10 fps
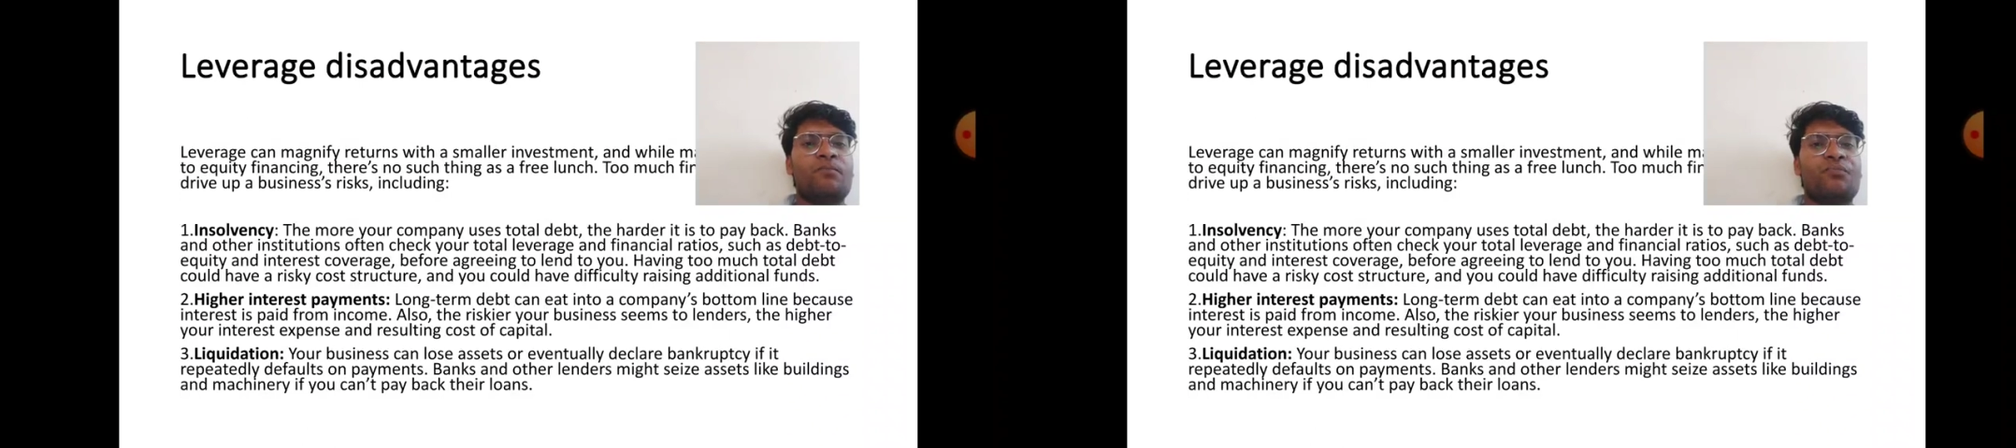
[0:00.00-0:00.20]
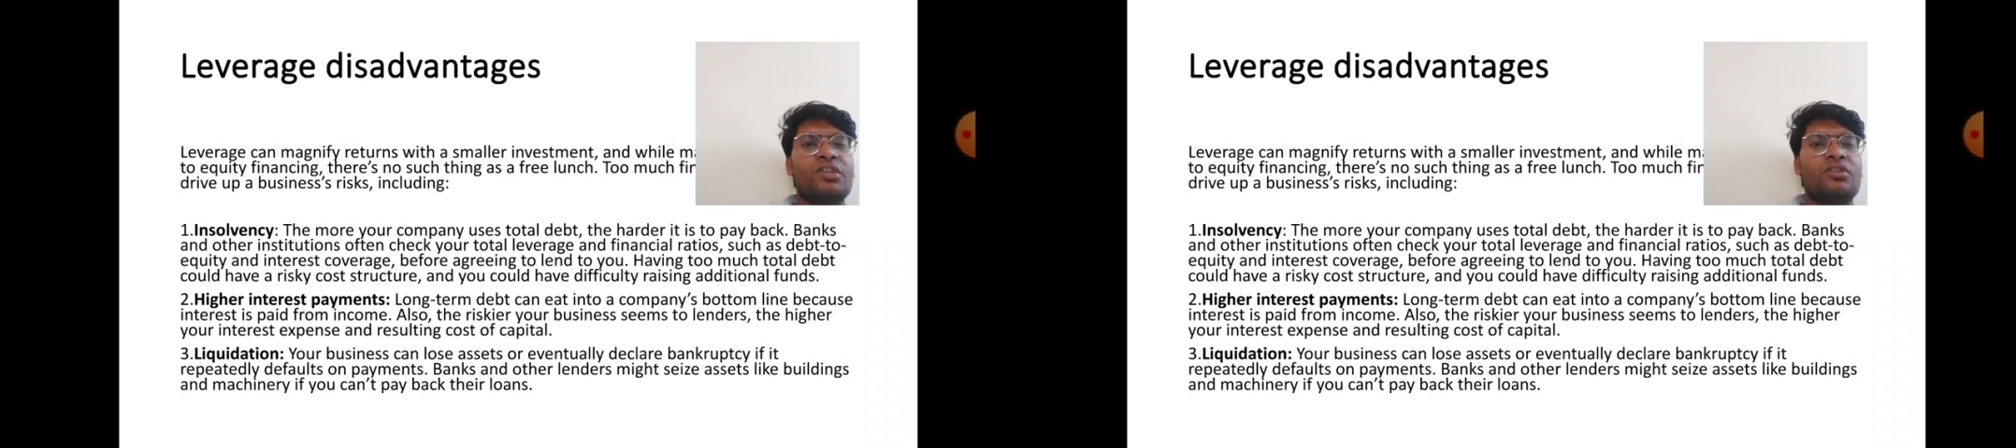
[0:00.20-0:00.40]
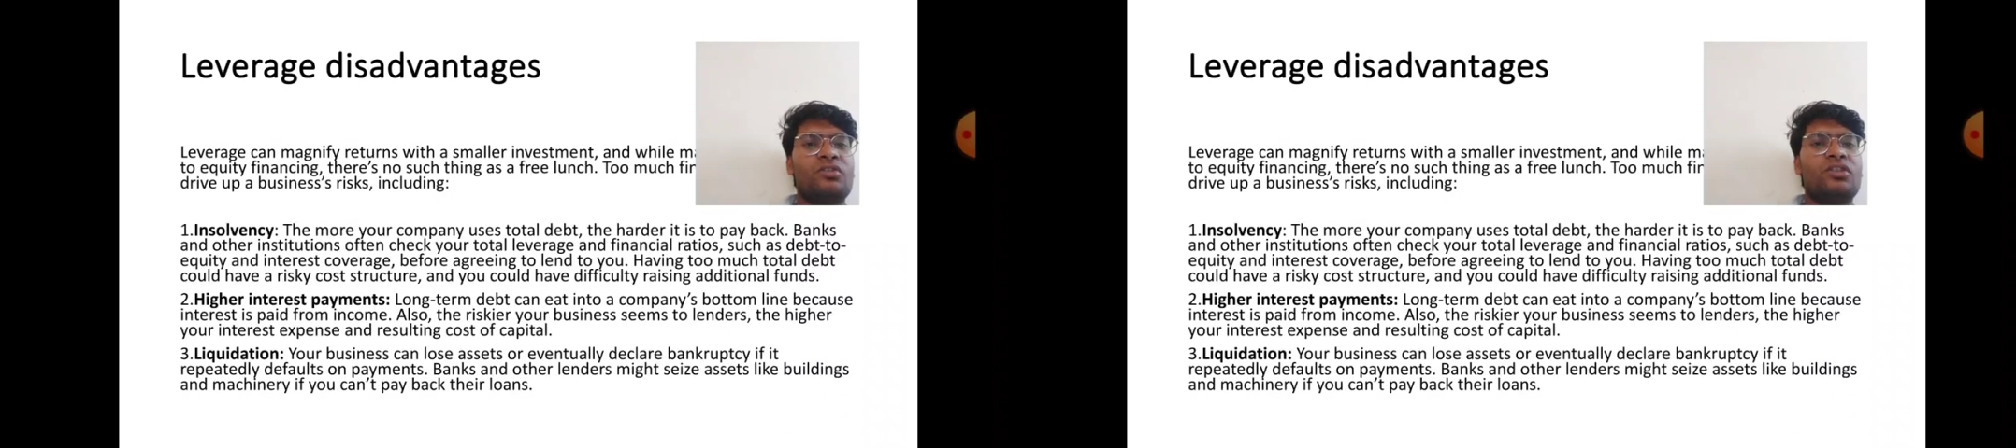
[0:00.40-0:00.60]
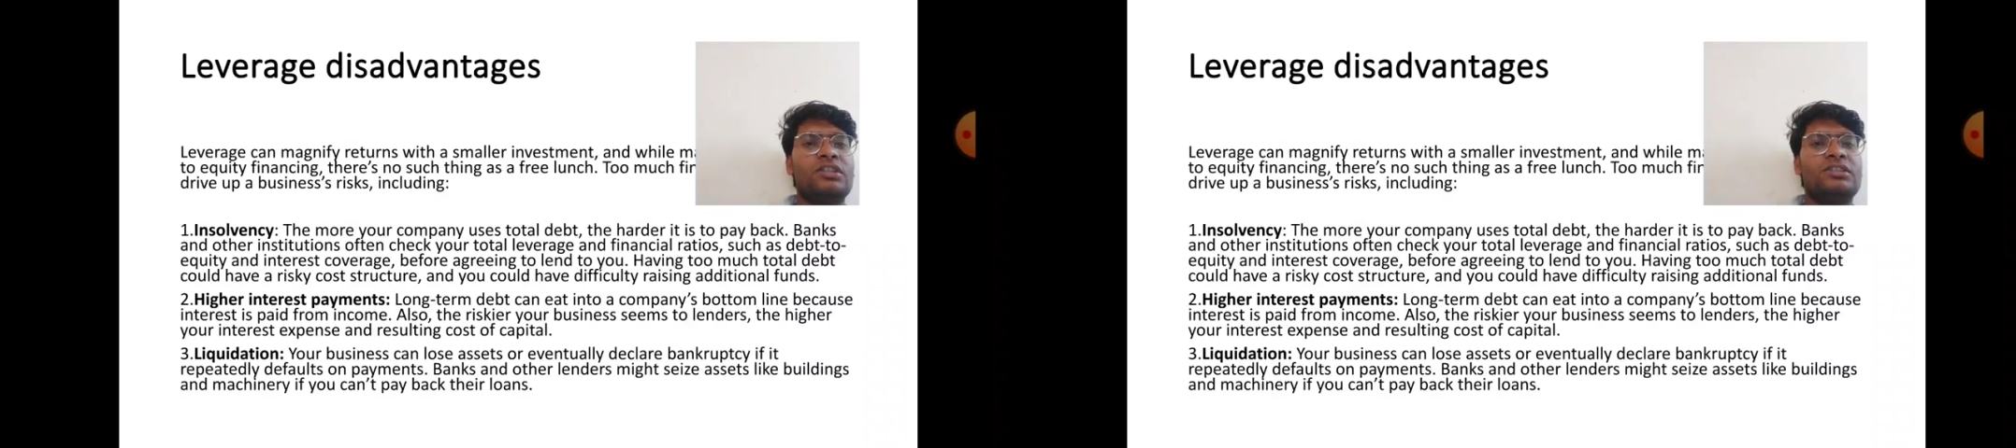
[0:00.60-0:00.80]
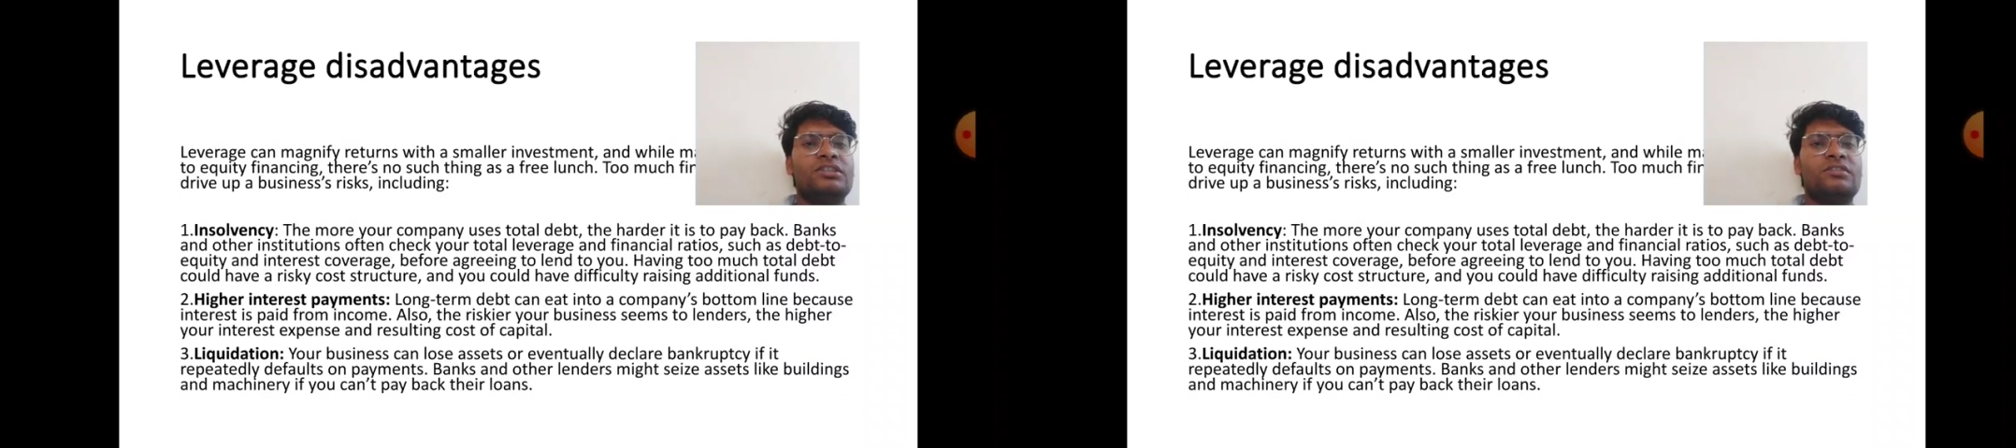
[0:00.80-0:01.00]
Your
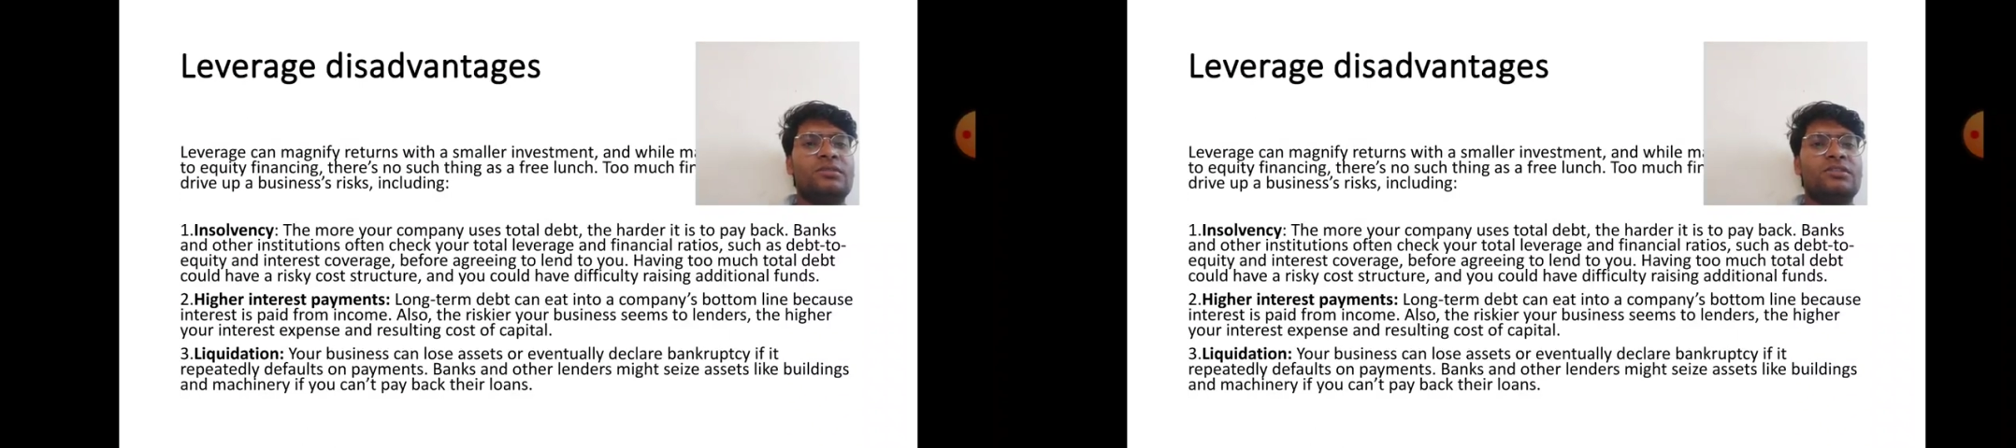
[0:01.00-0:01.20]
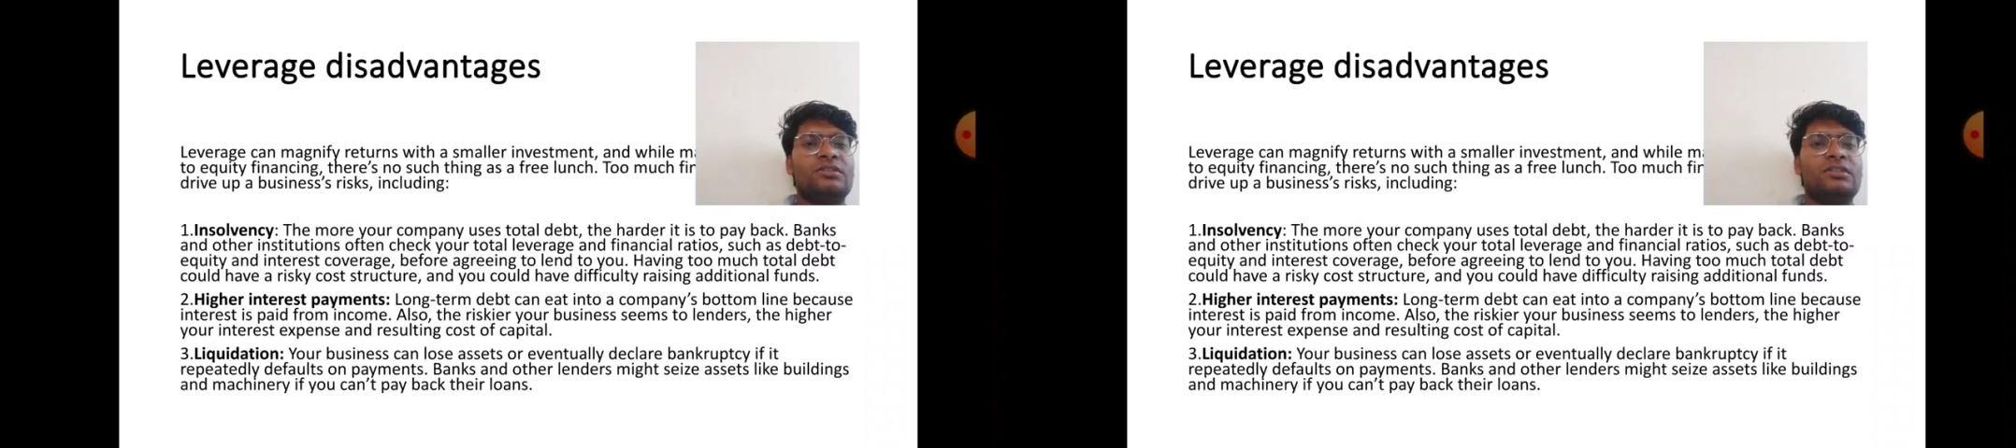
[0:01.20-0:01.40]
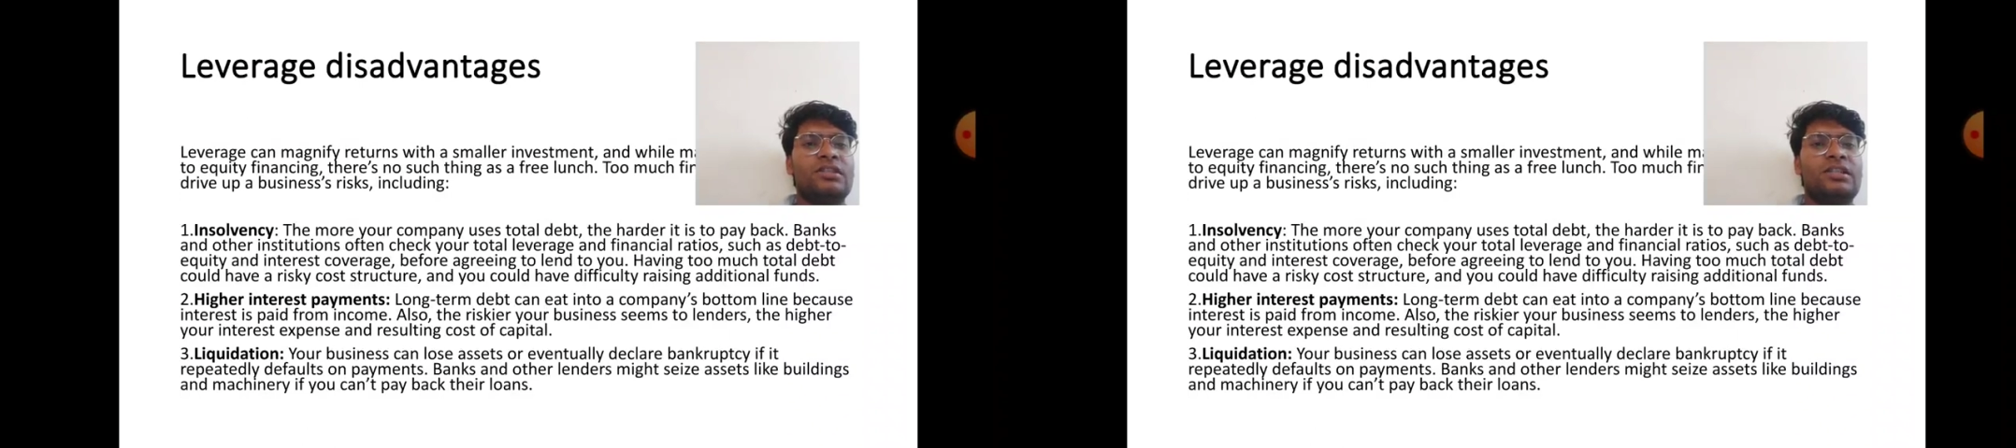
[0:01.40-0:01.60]
interest expenses are